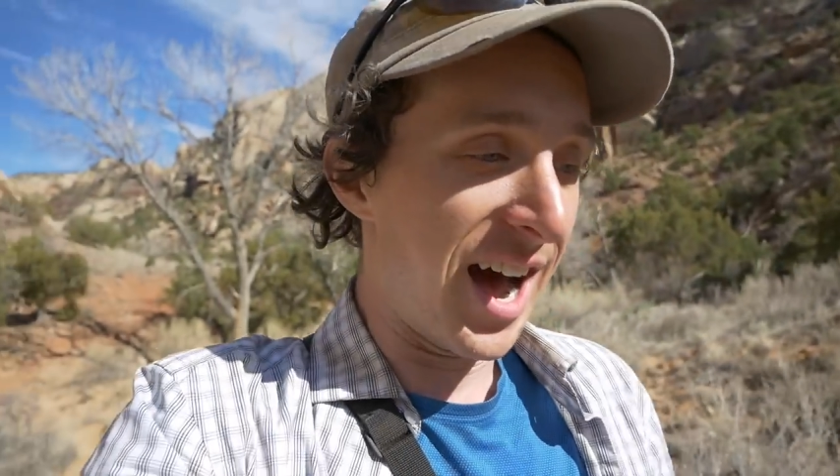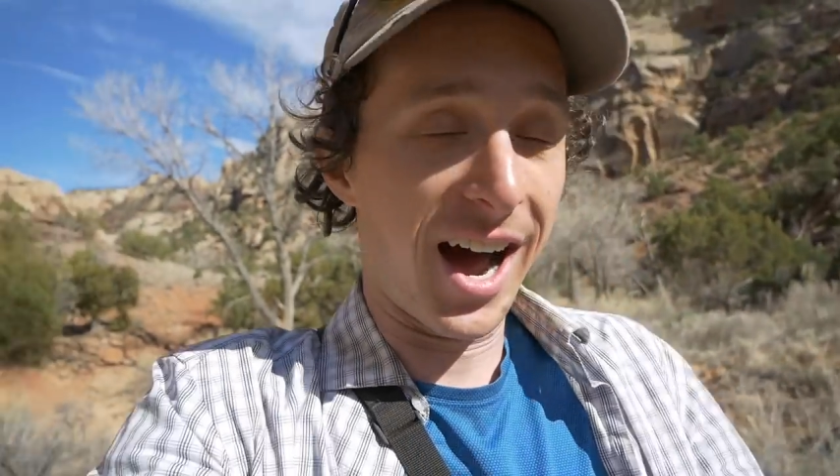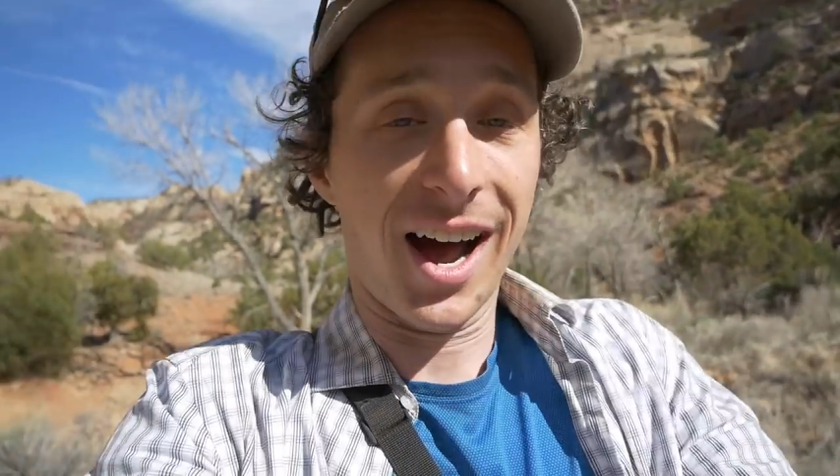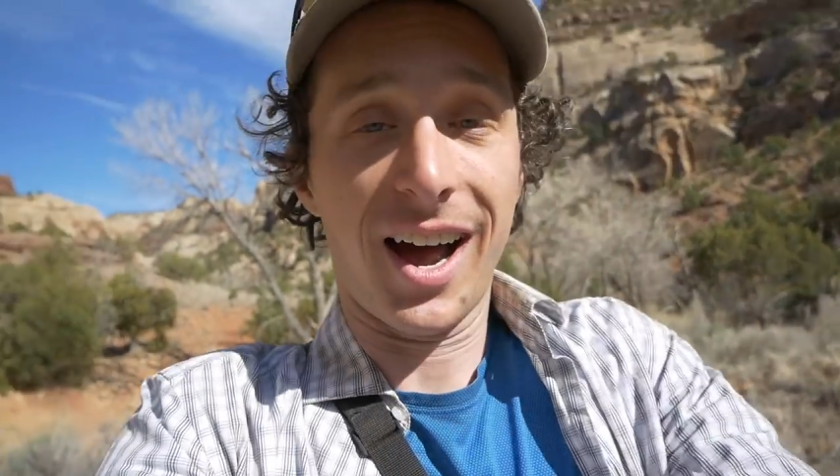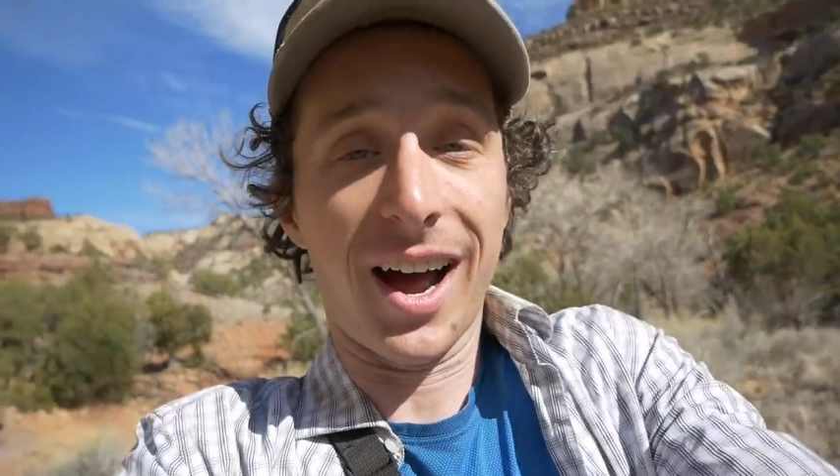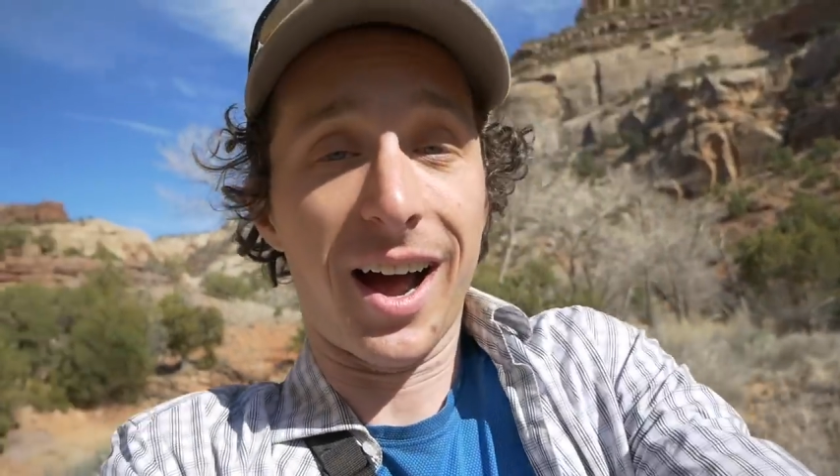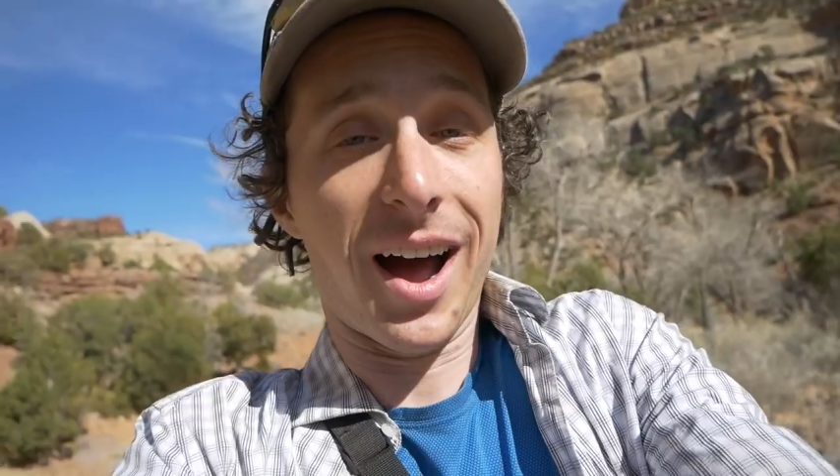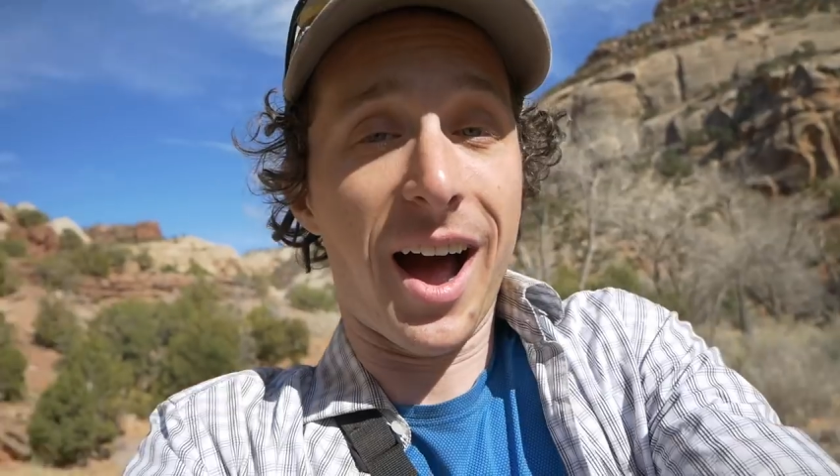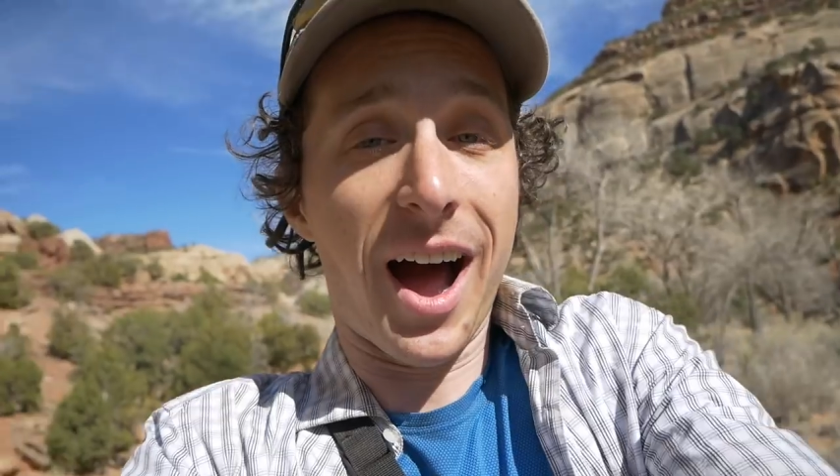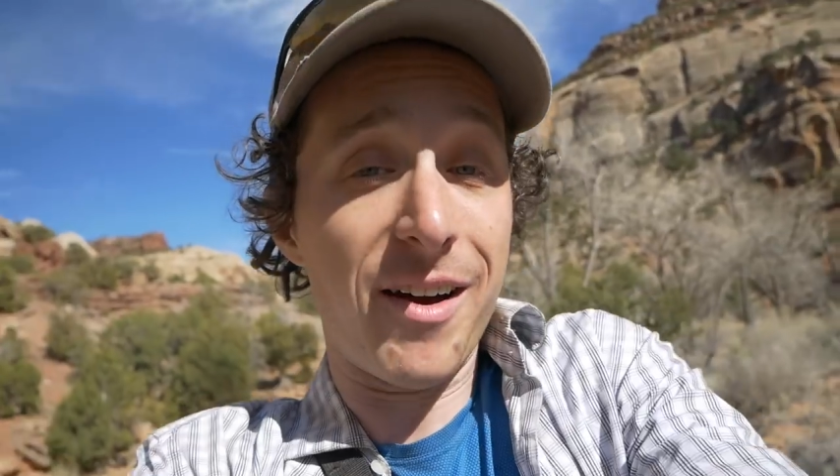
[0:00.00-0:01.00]

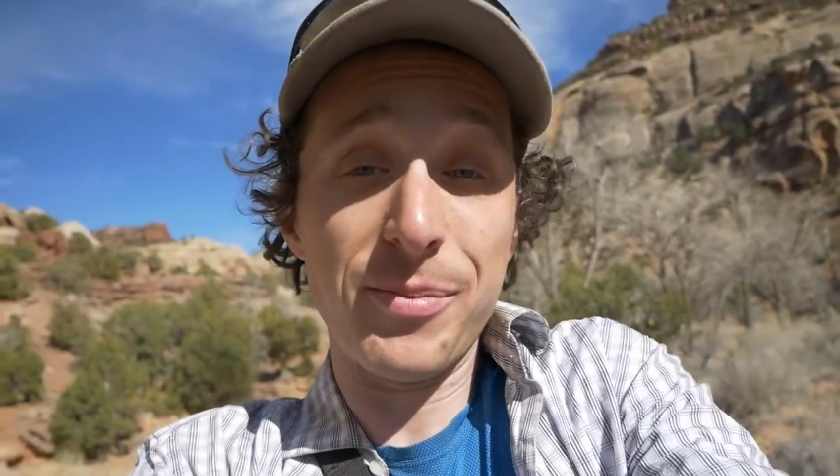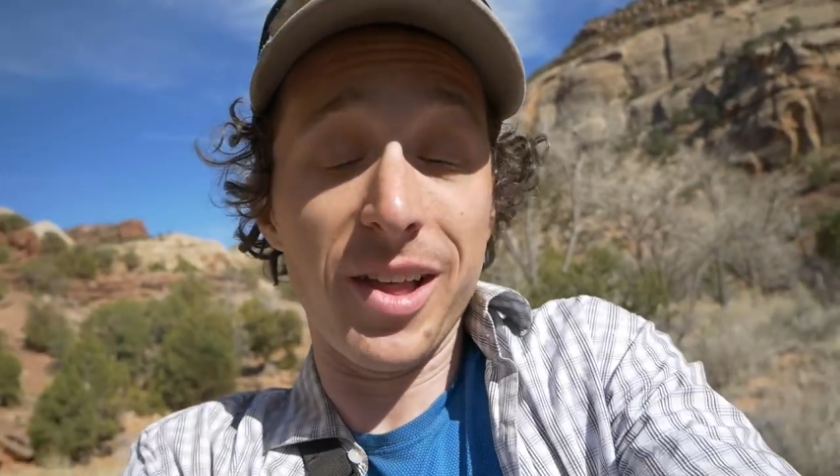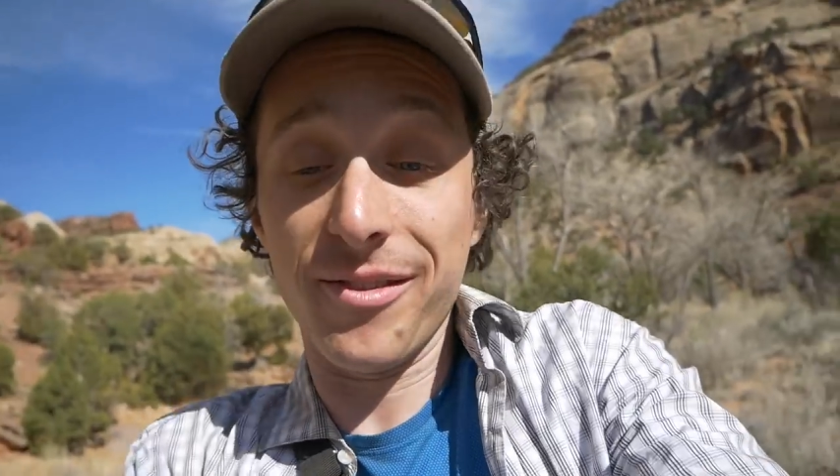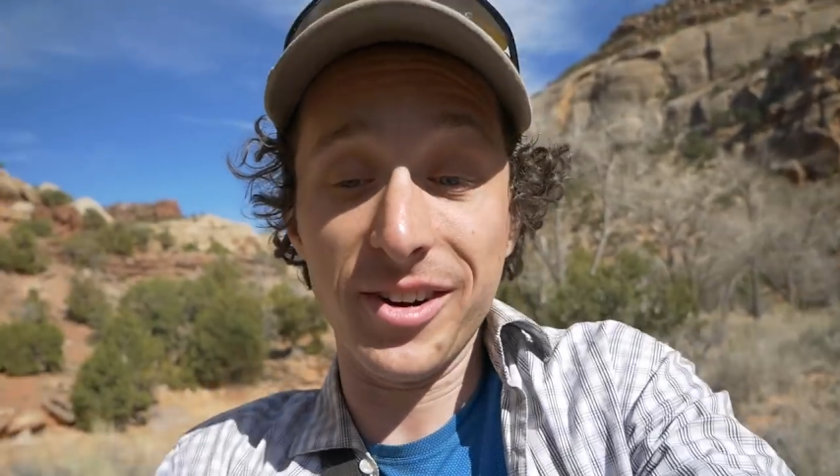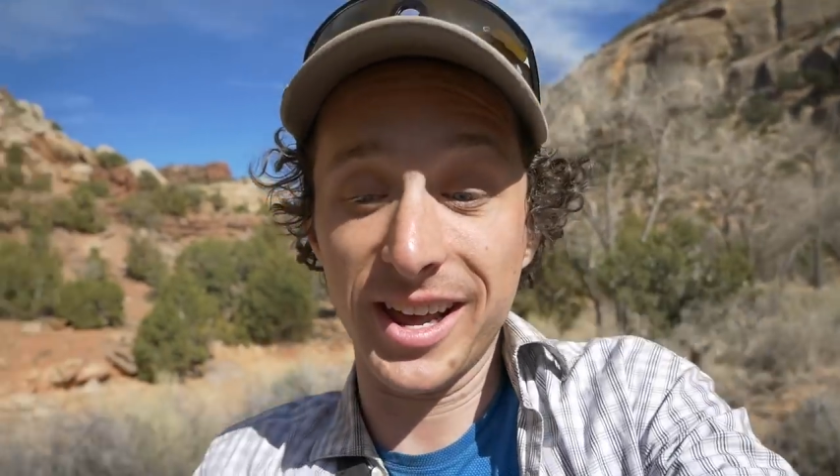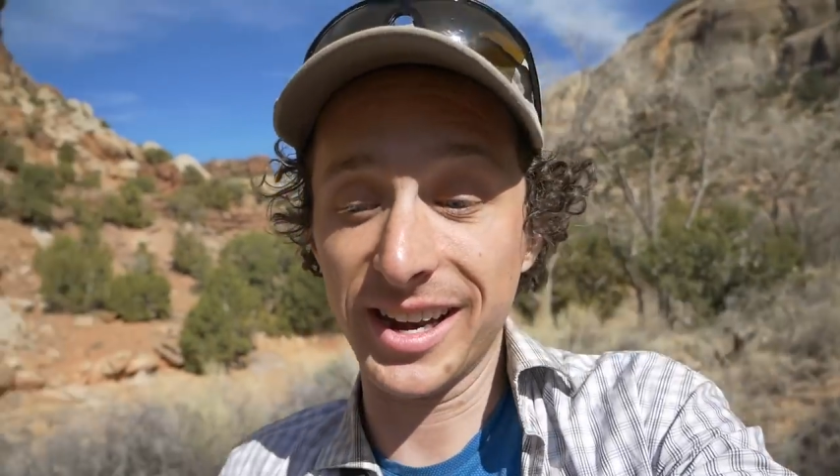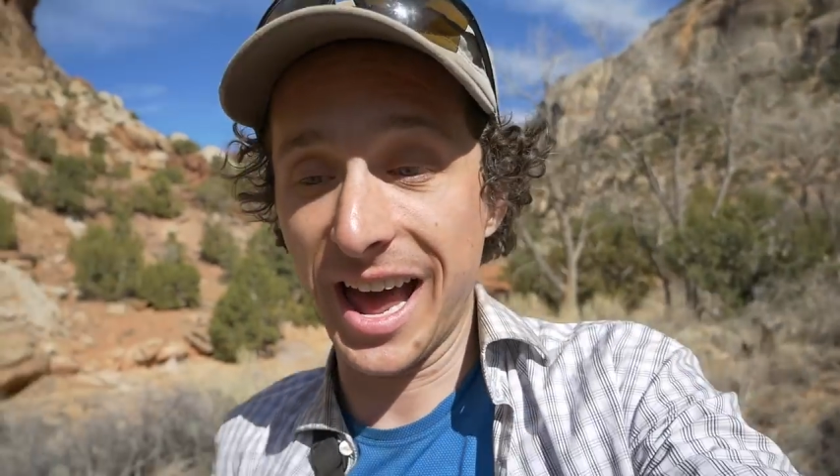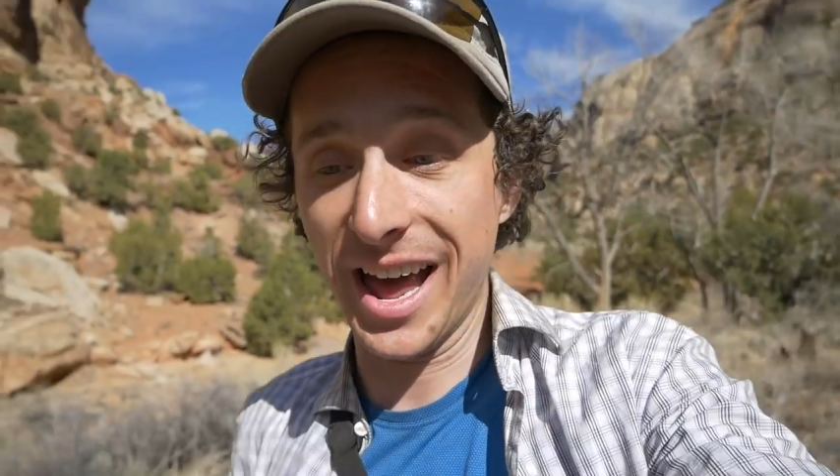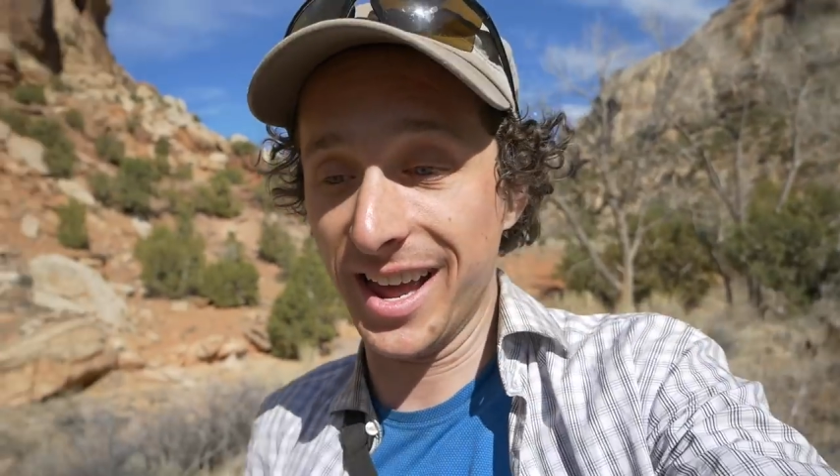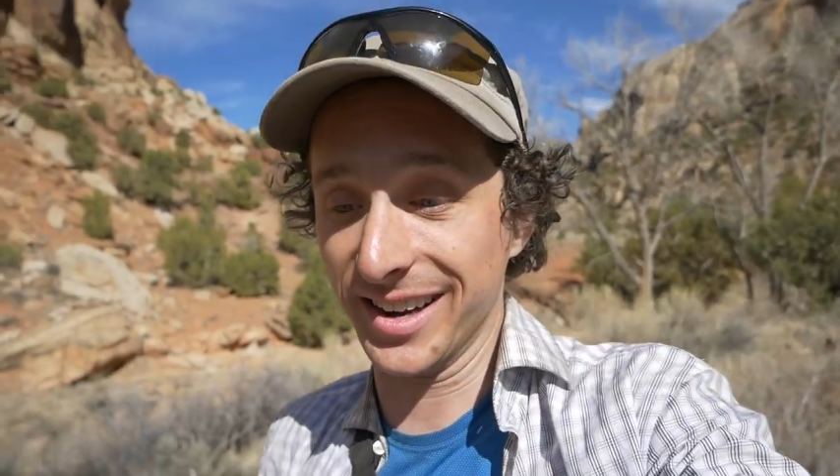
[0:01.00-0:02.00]
I've been loving it,
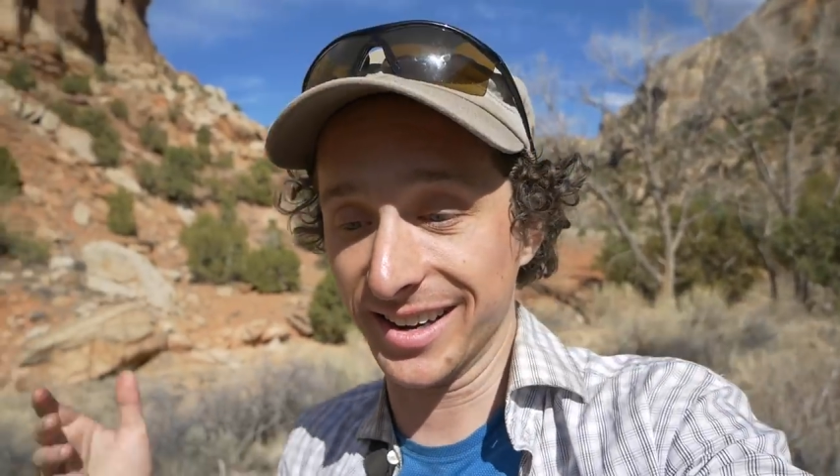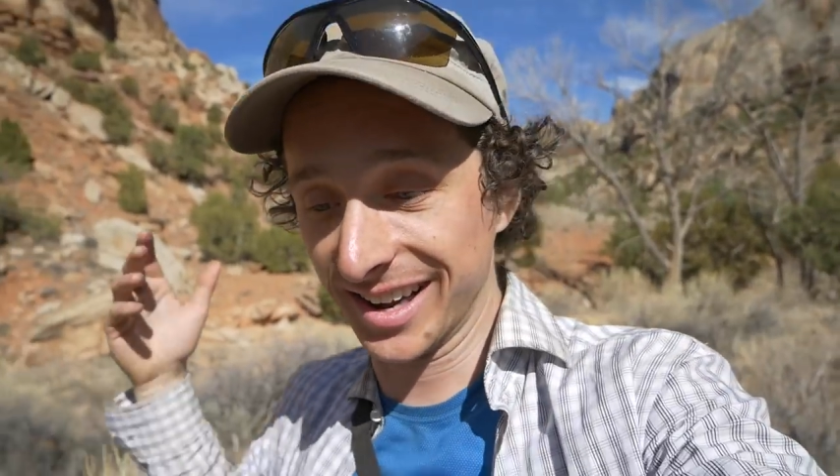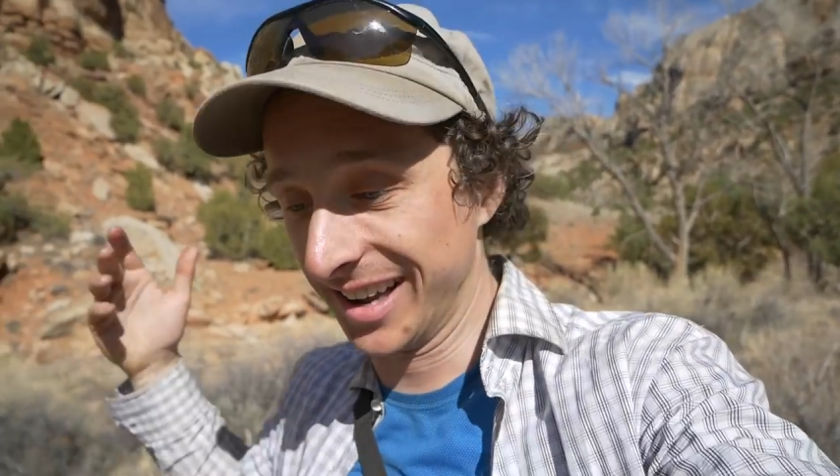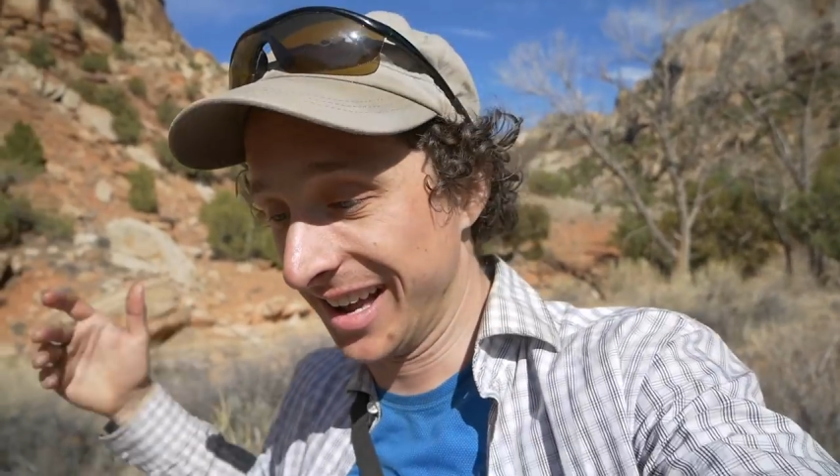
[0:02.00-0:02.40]
and,